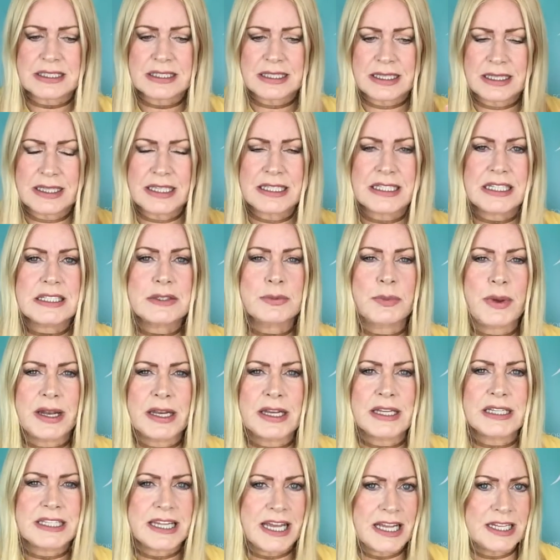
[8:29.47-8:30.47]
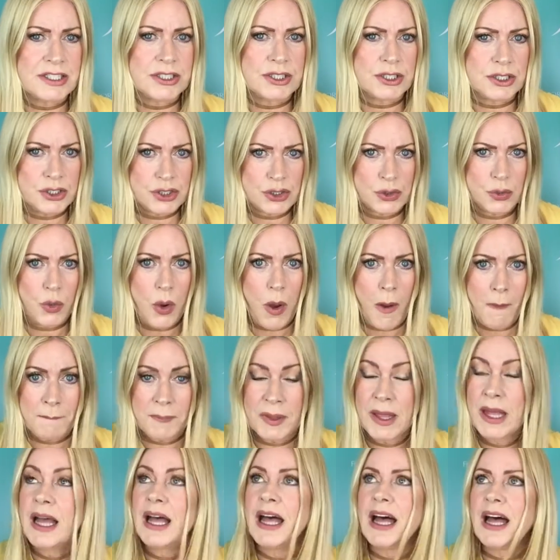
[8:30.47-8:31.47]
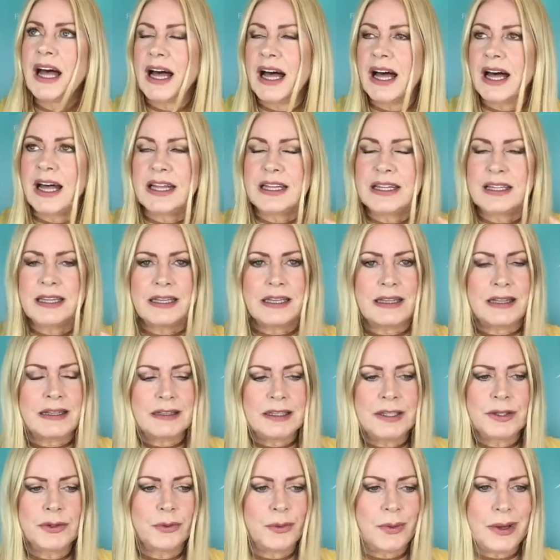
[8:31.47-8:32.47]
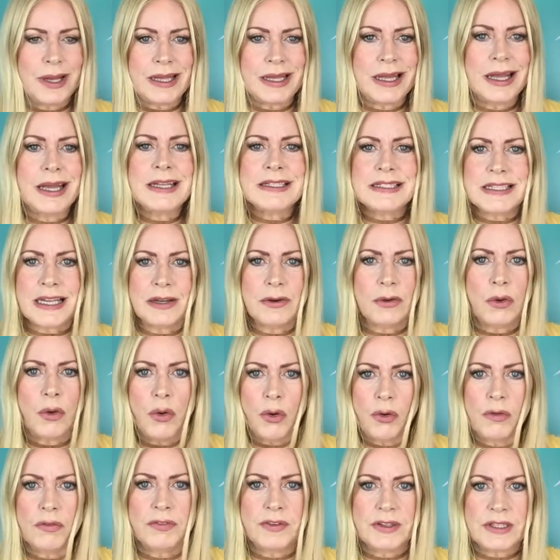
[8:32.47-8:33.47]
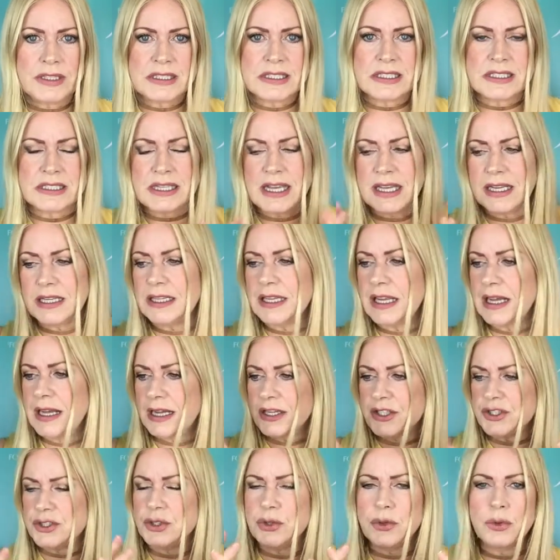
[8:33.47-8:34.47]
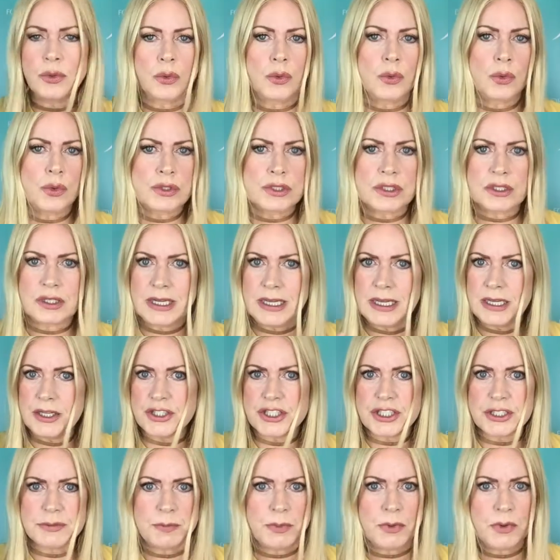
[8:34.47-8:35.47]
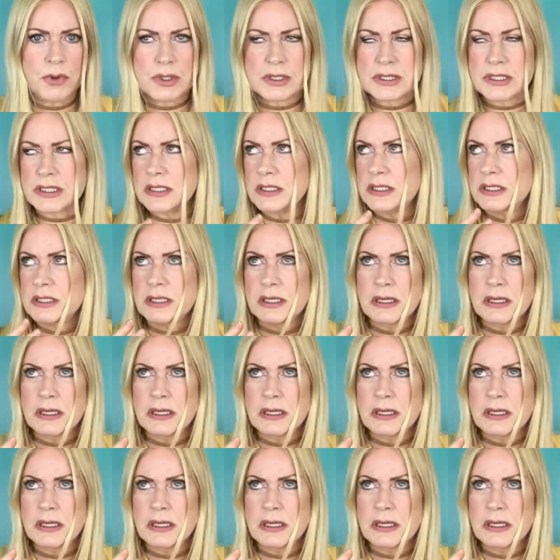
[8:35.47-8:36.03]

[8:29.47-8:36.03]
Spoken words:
this is when it tends to show up, and you know, it is an obvious sign as you get older, age spots and